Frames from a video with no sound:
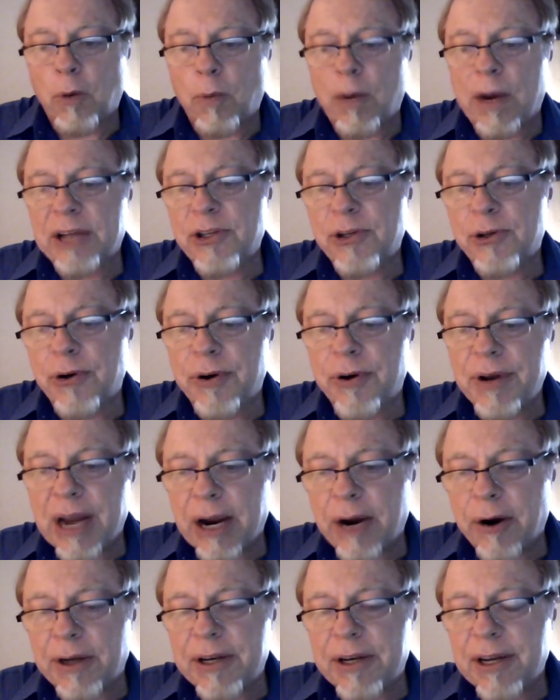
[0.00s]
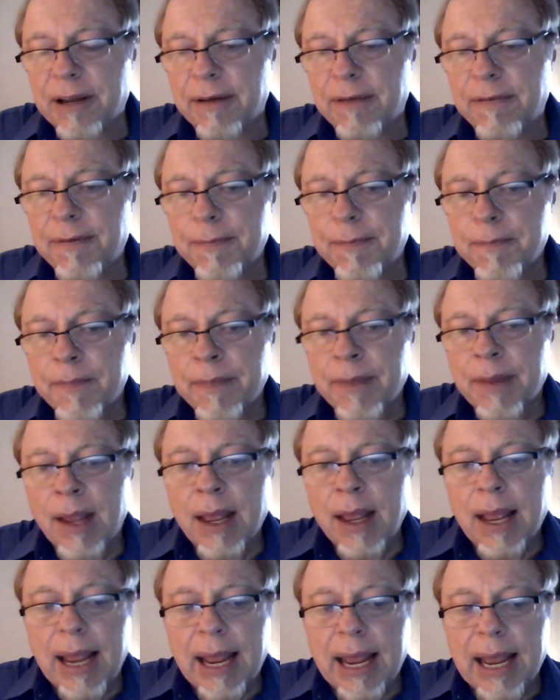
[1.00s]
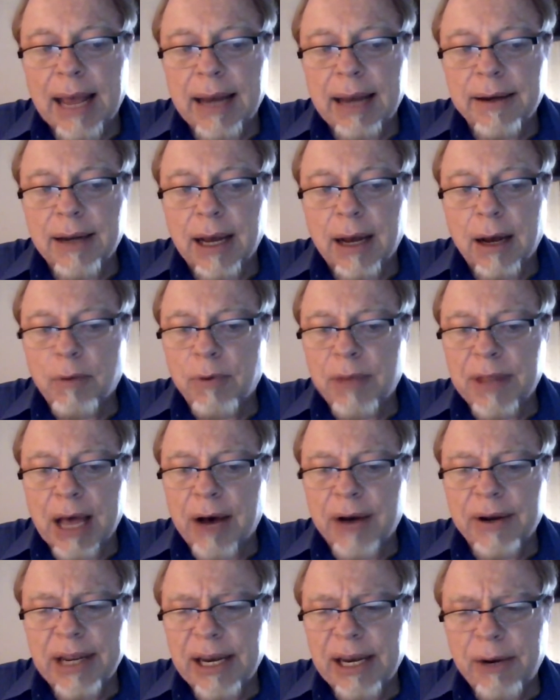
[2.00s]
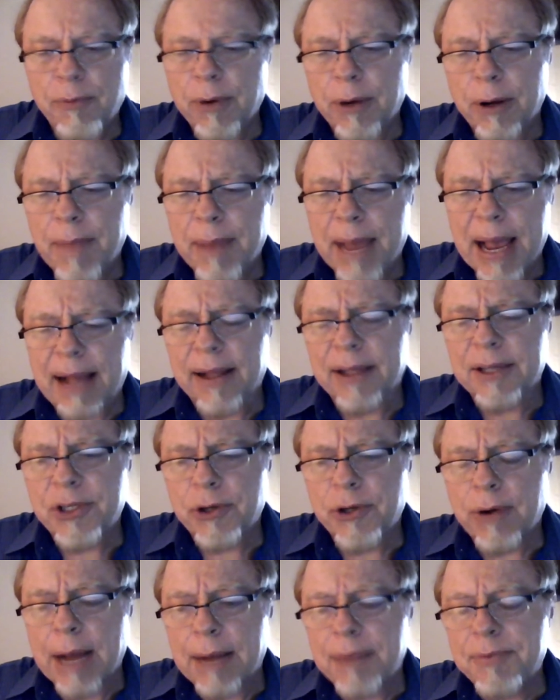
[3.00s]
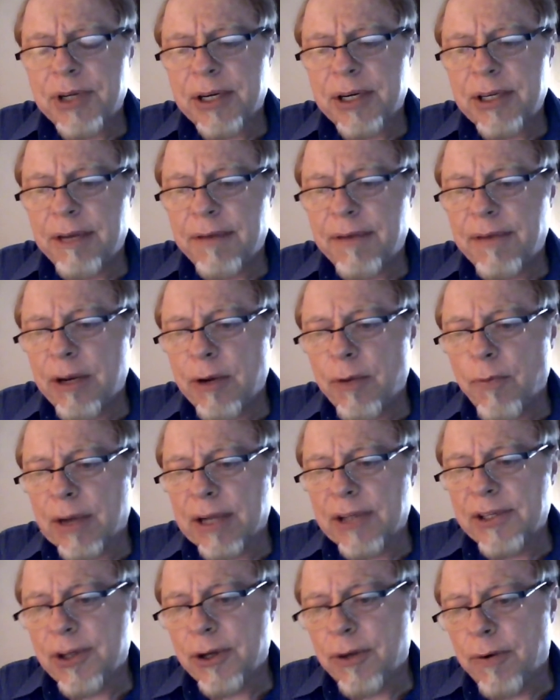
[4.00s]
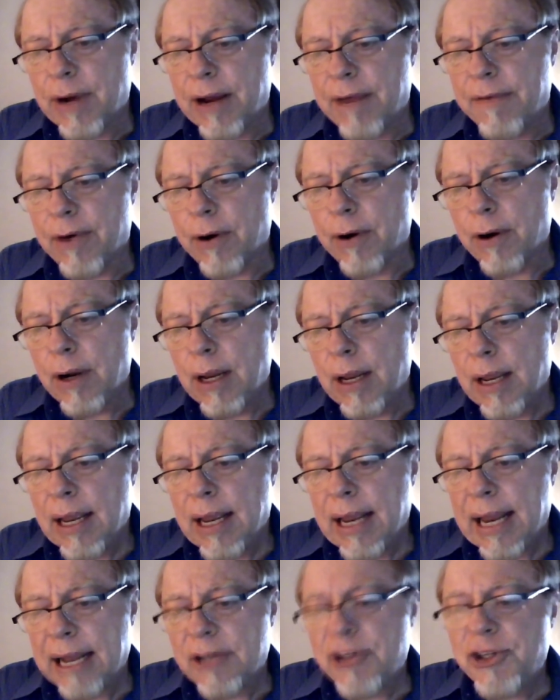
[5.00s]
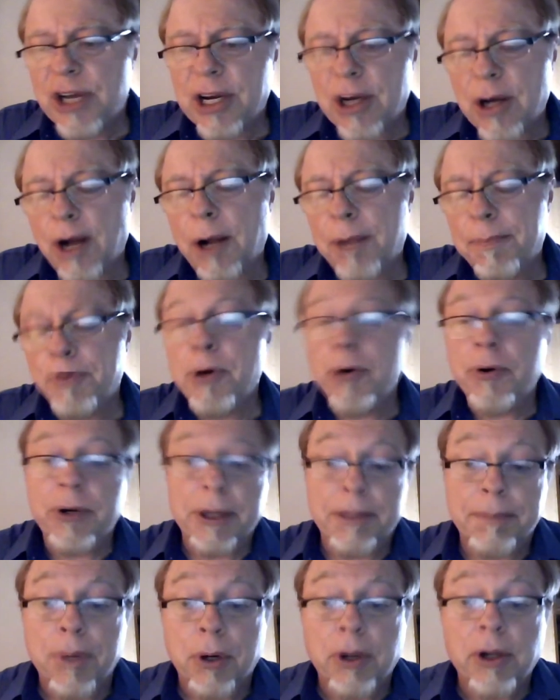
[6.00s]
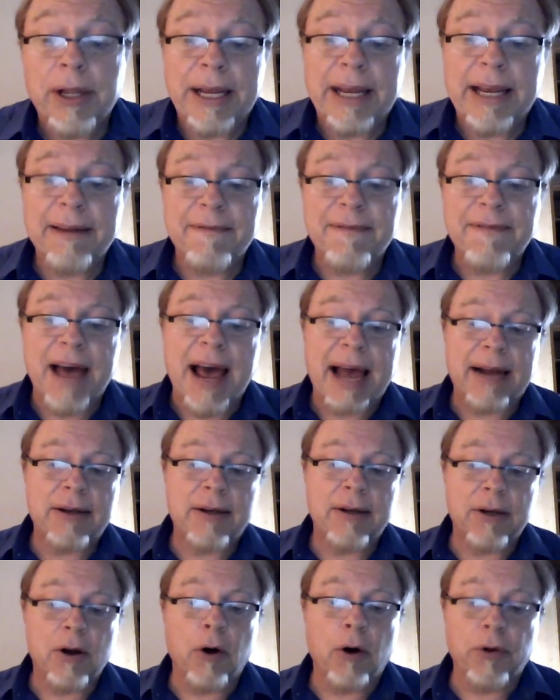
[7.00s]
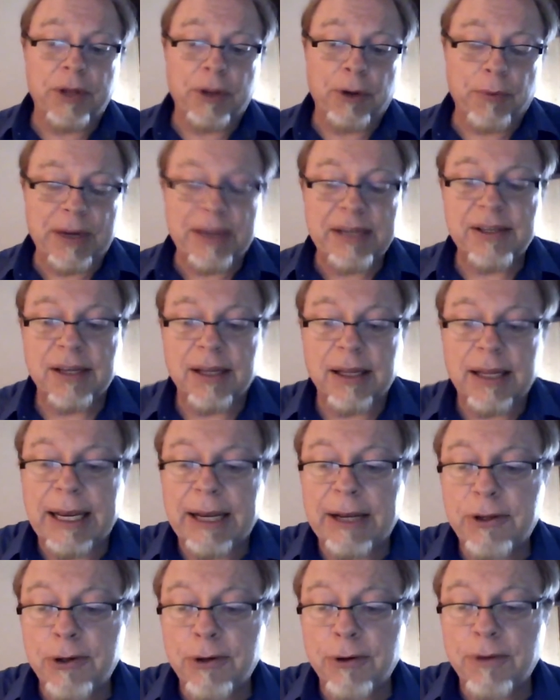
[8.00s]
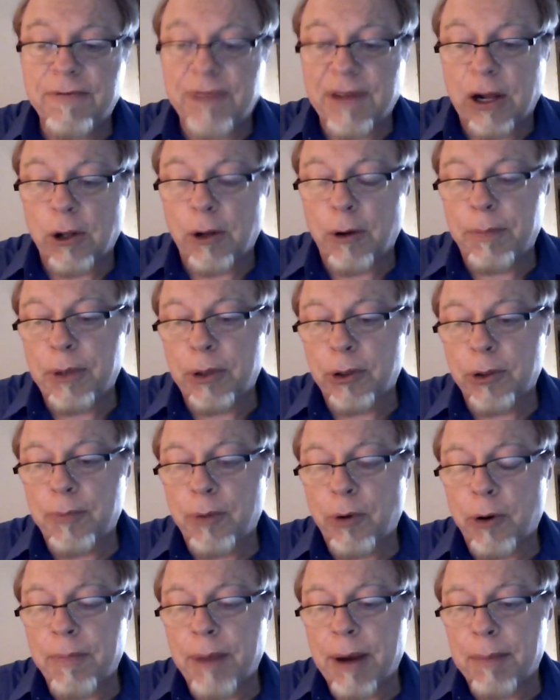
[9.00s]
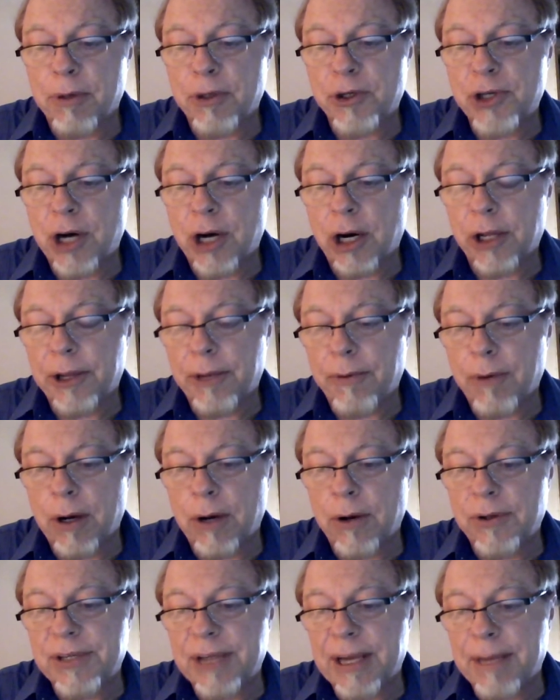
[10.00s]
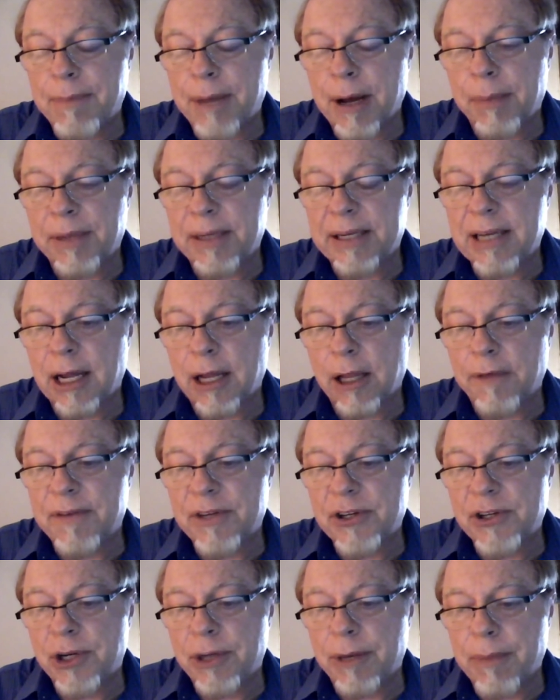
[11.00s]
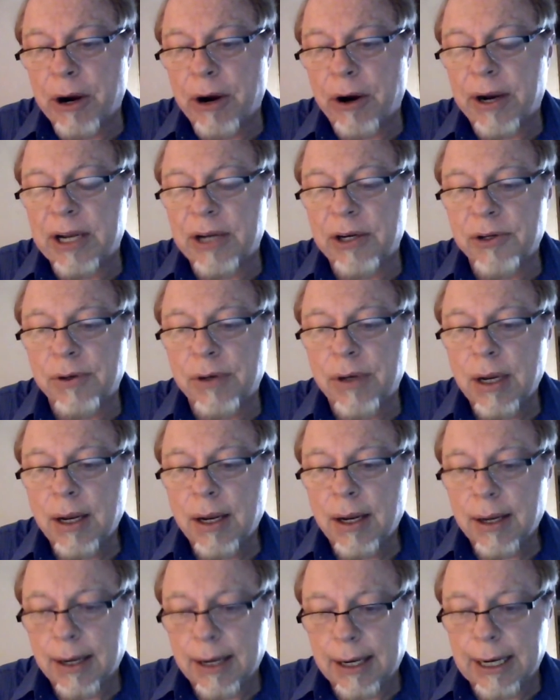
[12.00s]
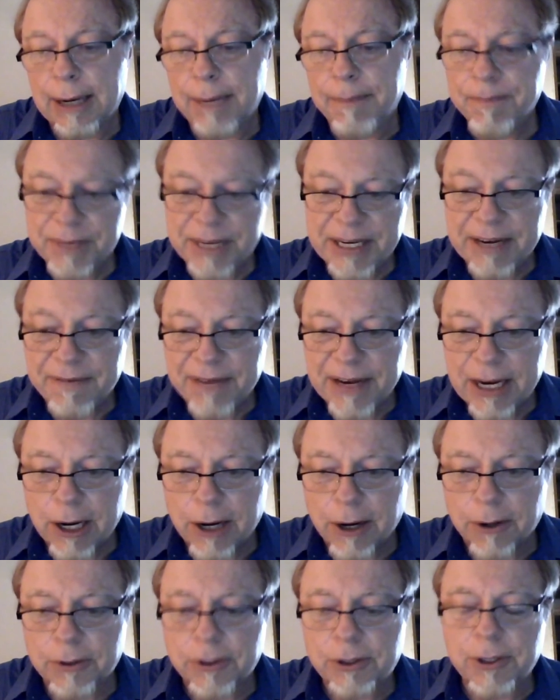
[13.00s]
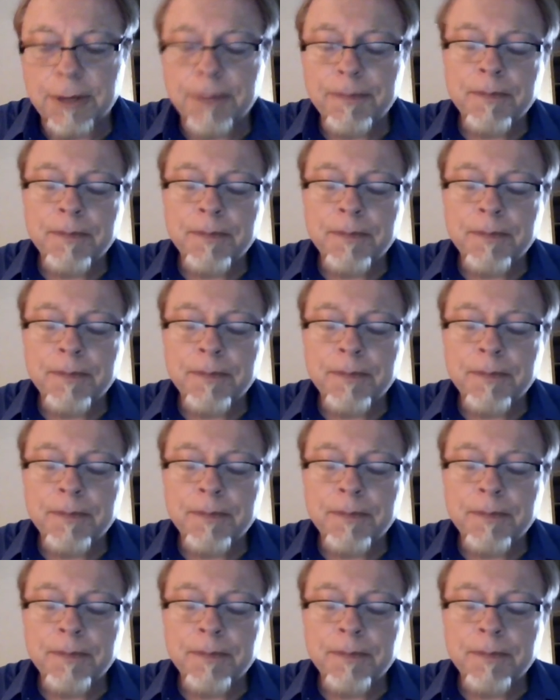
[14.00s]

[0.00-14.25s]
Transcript: Western narrative, and without any real balance or objectivity whatsoever. And she called Putin a bully, in fact, only recently to fellow Bilderberg member Charlie Rose, a public television American TV host.